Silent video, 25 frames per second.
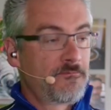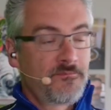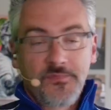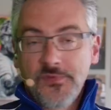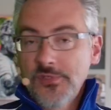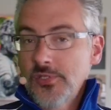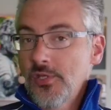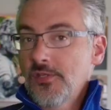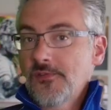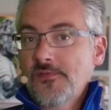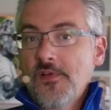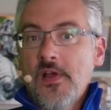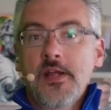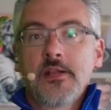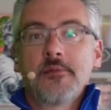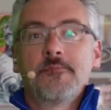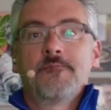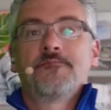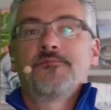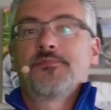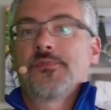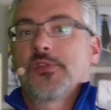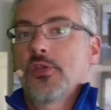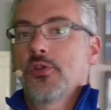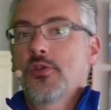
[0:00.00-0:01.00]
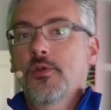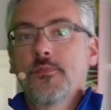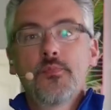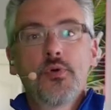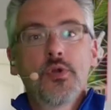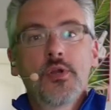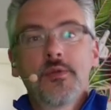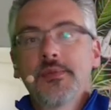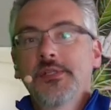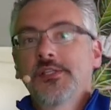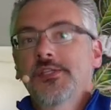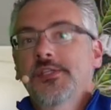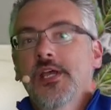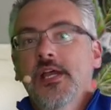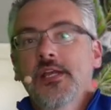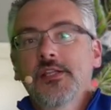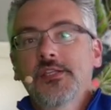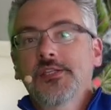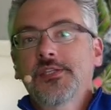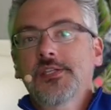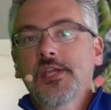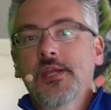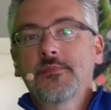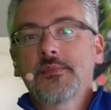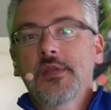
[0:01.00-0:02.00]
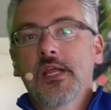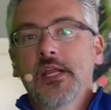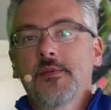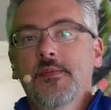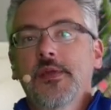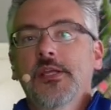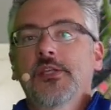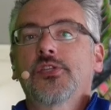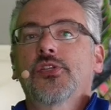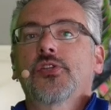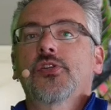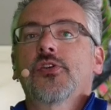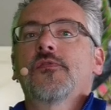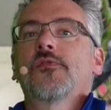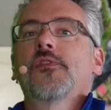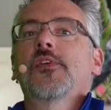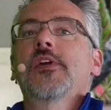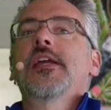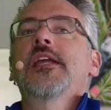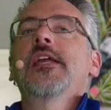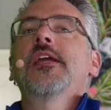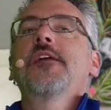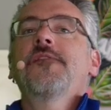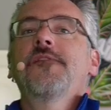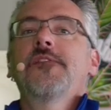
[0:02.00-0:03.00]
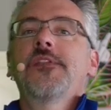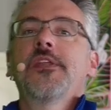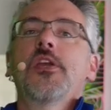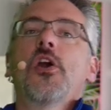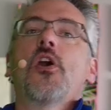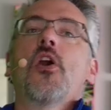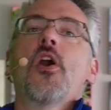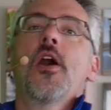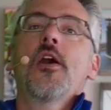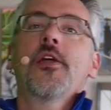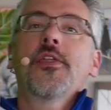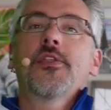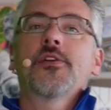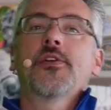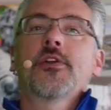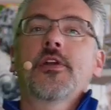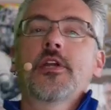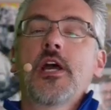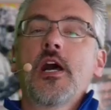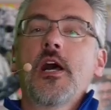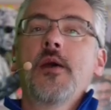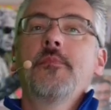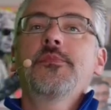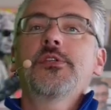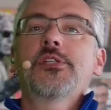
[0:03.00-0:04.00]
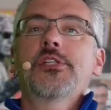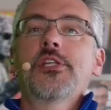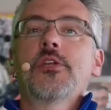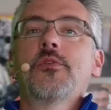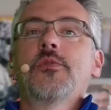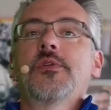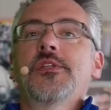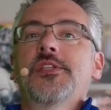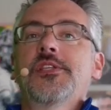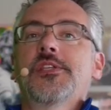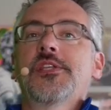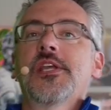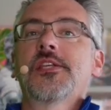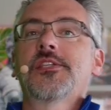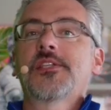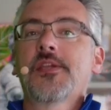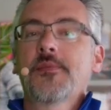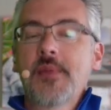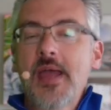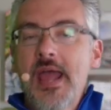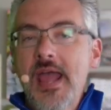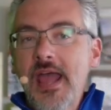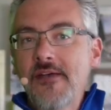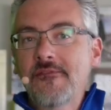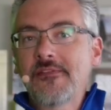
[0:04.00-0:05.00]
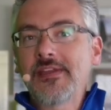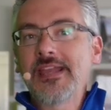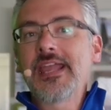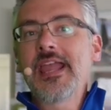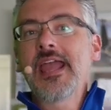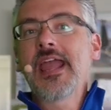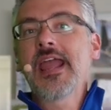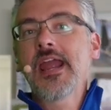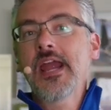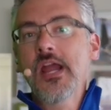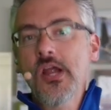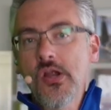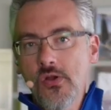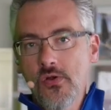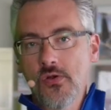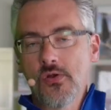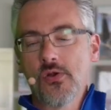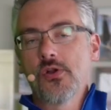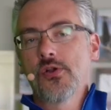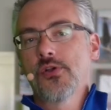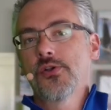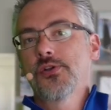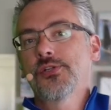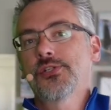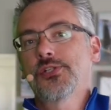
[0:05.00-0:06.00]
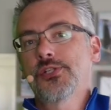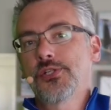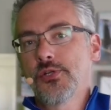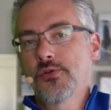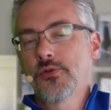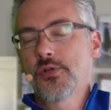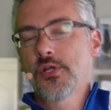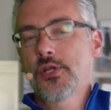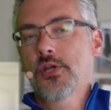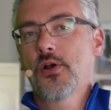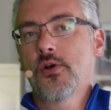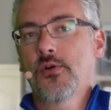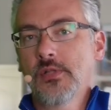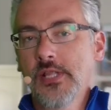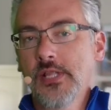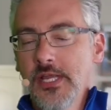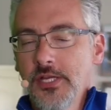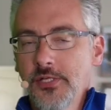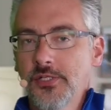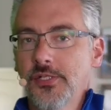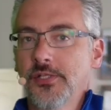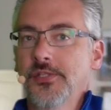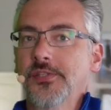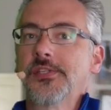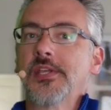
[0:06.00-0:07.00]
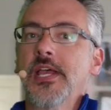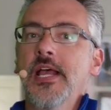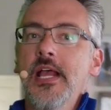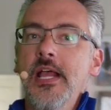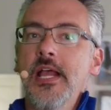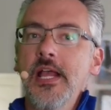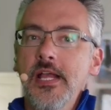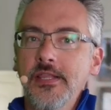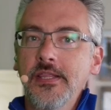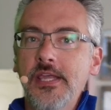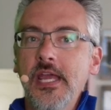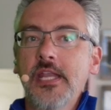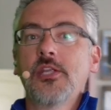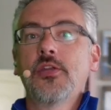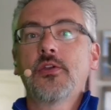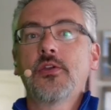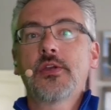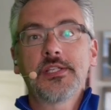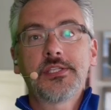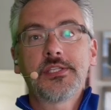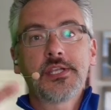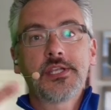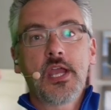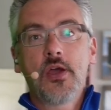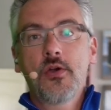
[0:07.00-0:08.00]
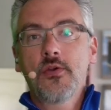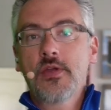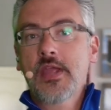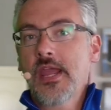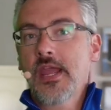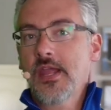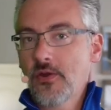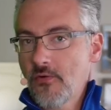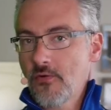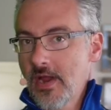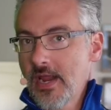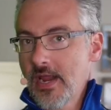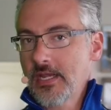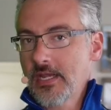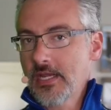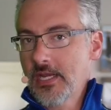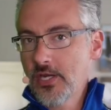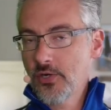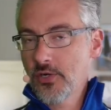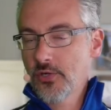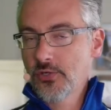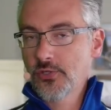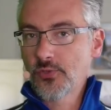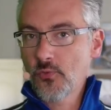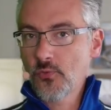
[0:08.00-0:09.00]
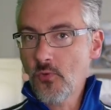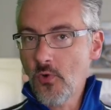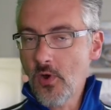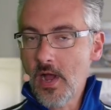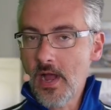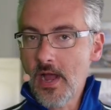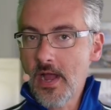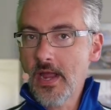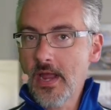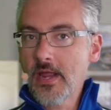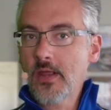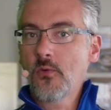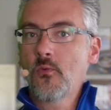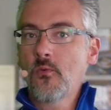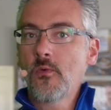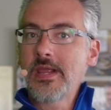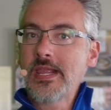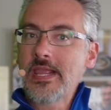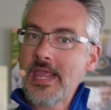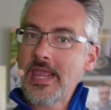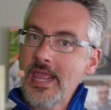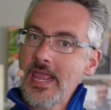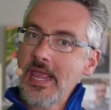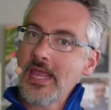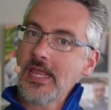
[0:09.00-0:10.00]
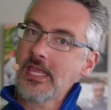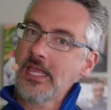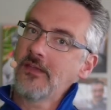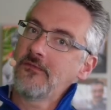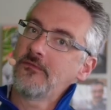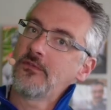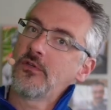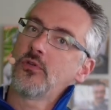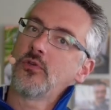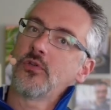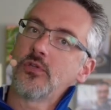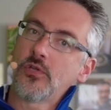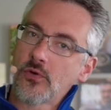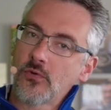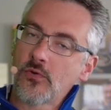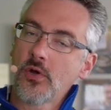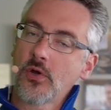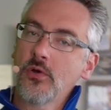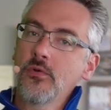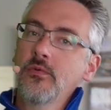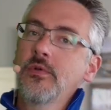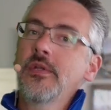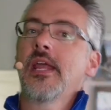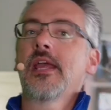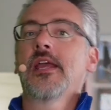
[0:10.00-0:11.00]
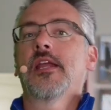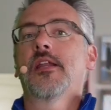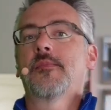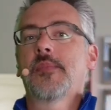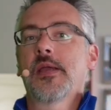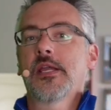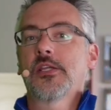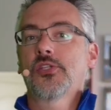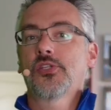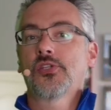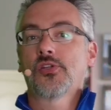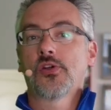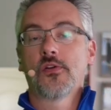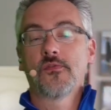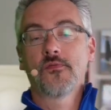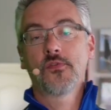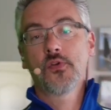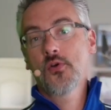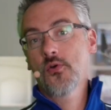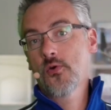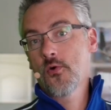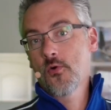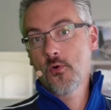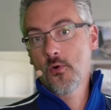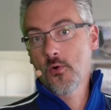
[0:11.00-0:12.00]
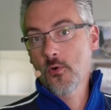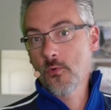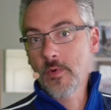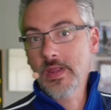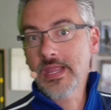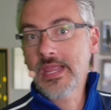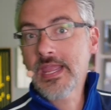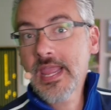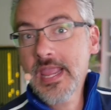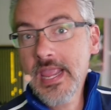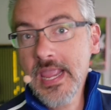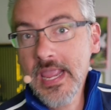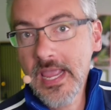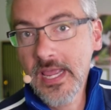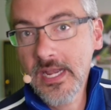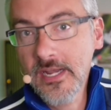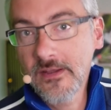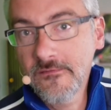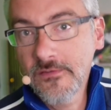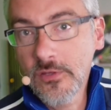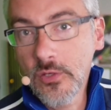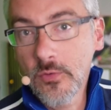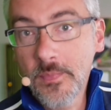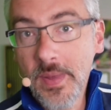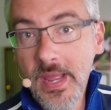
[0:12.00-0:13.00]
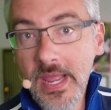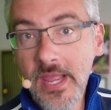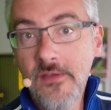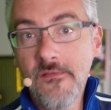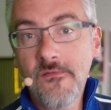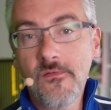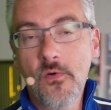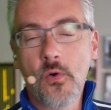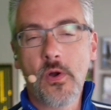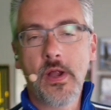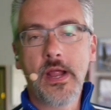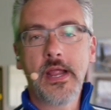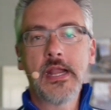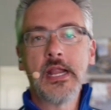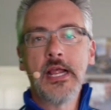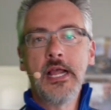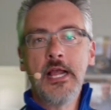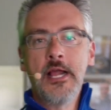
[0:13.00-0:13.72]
So it's fine you can put them inside the same database server. If the author comes to you and says, I'm having errors due to collations, then you can say, okay, great, here's why. We can't give you your own database server, or we can if you pay for it,